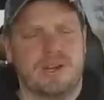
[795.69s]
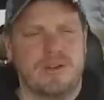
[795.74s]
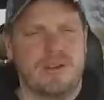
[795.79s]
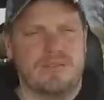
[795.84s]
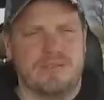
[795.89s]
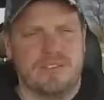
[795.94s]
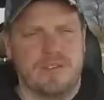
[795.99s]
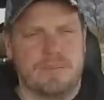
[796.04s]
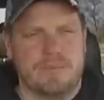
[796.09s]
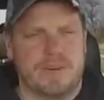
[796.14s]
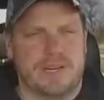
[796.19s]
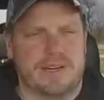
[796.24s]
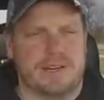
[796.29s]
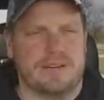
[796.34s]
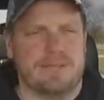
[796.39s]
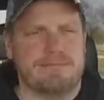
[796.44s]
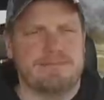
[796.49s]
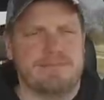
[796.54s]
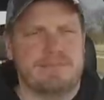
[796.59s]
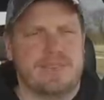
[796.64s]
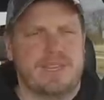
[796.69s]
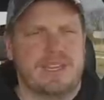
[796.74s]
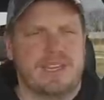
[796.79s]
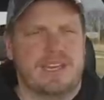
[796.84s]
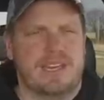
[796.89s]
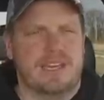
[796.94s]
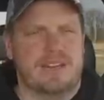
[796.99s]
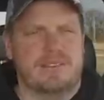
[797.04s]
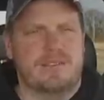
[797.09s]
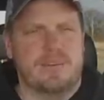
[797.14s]
I'm gonna go ahead and flip here
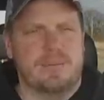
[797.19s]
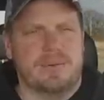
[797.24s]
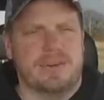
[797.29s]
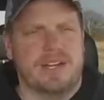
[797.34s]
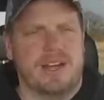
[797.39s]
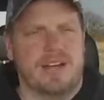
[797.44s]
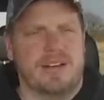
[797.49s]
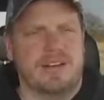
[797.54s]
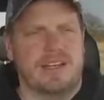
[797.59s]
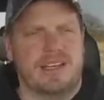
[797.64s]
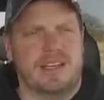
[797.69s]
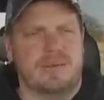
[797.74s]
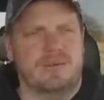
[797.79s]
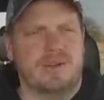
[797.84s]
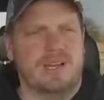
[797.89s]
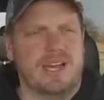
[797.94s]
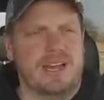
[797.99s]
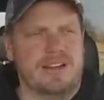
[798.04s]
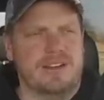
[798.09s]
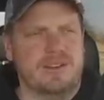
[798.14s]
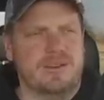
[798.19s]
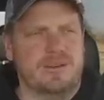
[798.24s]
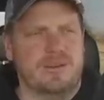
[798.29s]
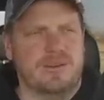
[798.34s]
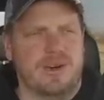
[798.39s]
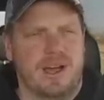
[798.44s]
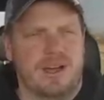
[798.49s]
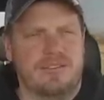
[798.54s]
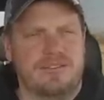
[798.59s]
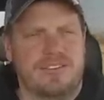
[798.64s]
and flip around, and we'll kind of
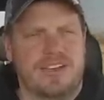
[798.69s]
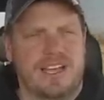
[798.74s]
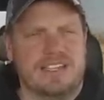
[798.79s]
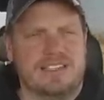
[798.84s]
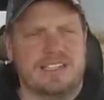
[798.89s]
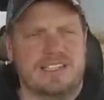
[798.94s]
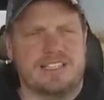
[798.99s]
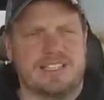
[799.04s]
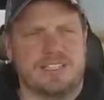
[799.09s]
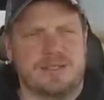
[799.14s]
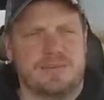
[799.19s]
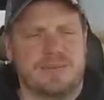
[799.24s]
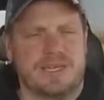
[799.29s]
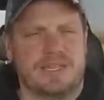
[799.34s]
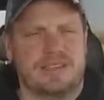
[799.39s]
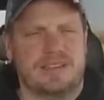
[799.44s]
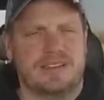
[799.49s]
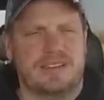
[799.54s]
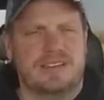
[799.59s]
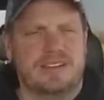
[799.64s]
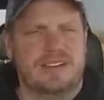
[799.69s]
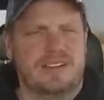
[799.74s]
do how fast gets the speed.